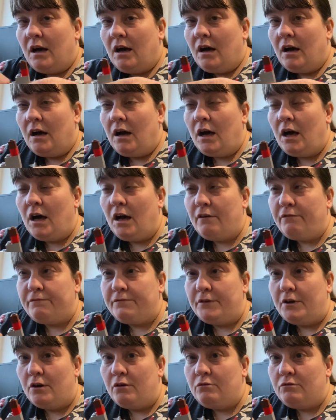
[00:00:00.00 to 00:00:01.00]
half
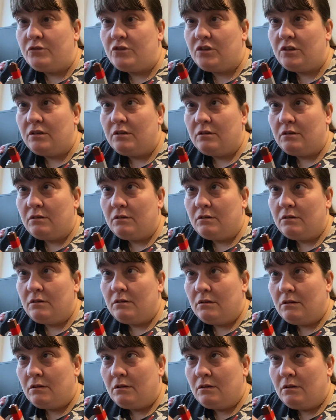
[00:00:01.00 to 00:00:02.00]
note,
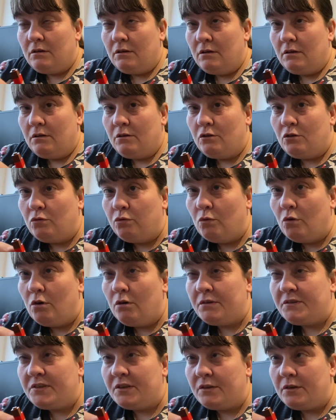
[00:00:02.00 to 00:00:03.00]

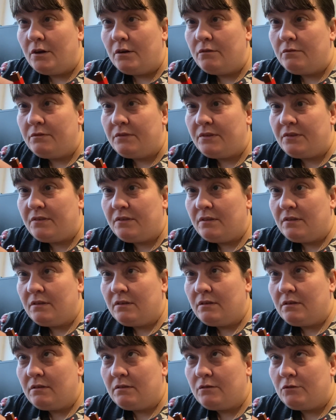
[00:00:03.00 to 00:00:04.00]
quarter note,
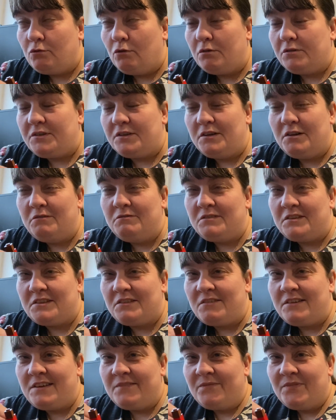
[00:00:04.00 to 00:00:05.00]

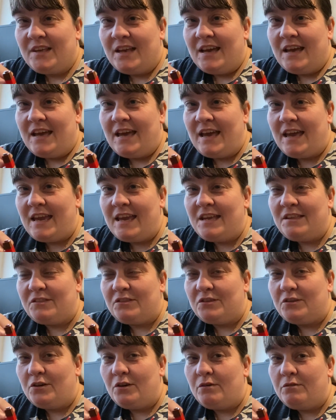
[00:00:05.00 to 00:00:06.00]

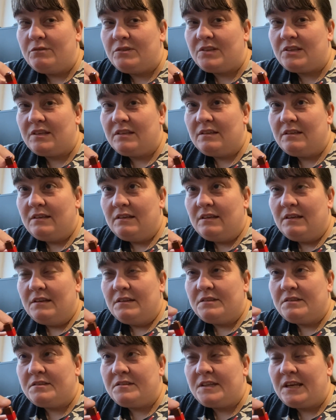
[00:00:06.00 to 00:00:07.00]
8th note,
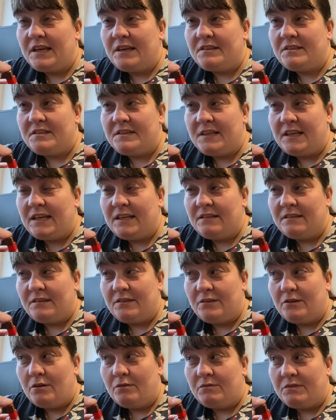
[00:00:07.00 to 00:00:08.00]

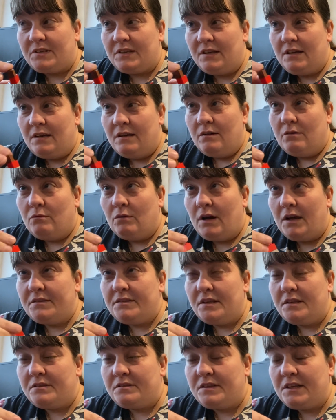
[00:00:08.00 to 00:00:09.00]
16th note. Why is
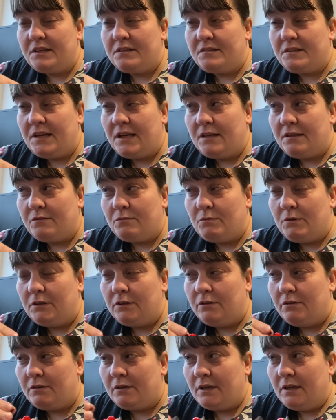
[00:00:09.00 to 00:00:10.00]
that a 16th? Well,
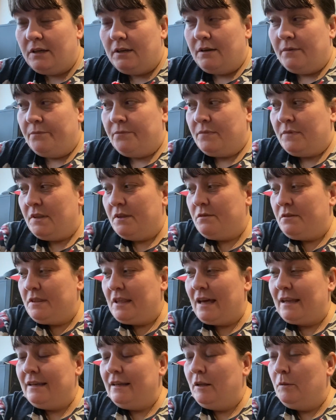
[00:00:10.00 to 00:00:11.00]
look, there's
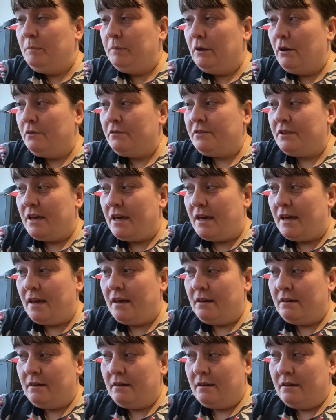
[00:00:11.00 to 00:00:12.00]
that little block
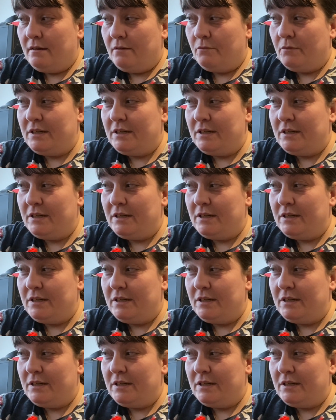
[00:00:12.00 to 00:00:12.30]
there. We